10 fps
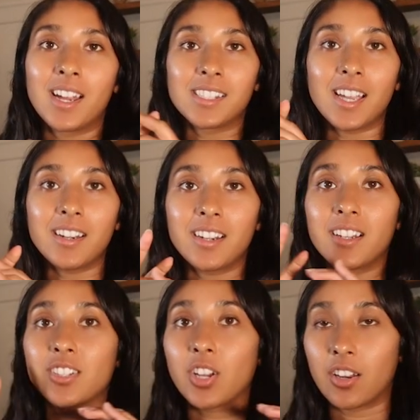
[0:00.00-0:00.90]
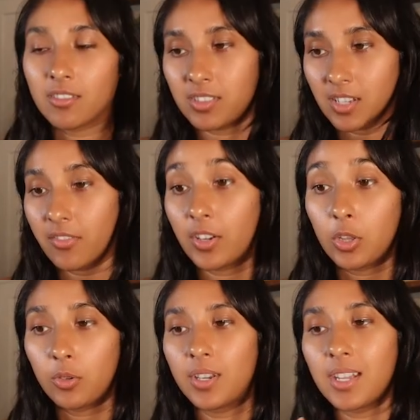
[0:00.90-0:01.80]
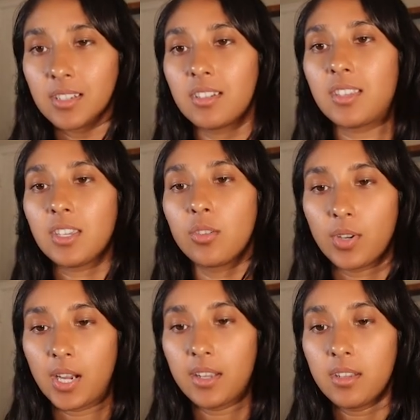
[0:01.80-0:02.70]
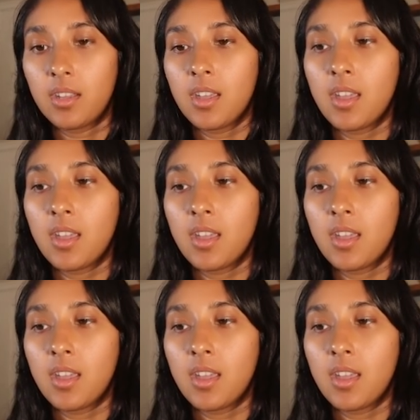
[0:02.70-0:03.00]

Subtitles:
It's added a ton of stuff, including into the UI.